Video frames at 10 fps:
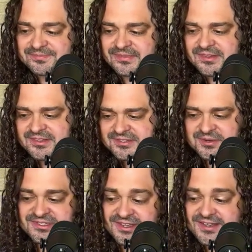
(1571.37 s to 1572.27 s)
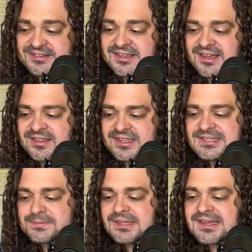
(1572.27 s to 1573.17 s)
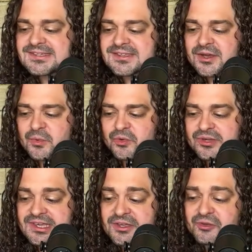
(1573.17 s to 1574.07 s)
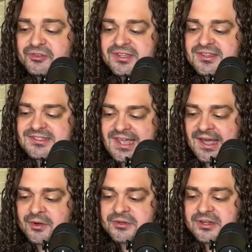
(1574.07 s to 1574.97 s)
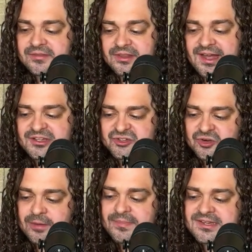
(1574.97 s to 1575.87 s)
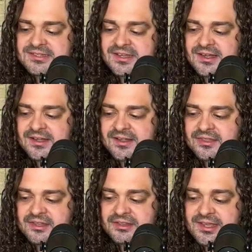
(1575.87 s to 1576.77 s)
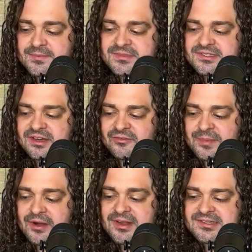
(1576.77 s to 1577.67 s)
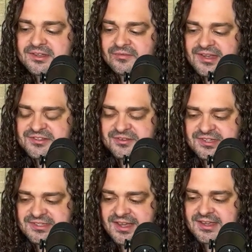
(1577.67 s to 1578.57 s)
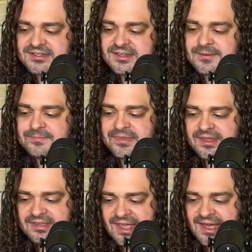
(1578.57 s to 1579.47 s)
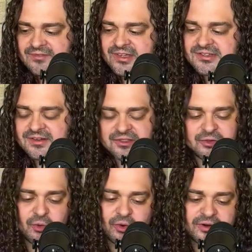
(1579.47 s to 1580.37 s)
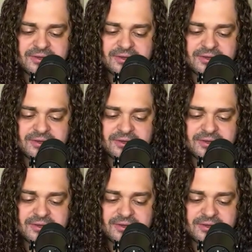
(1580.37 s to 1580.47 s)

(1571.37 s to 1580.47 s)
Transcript: So it says, this place will yield to the sound of the last trumpet, the limbs of buried Sylvester II at the advent of the Lord.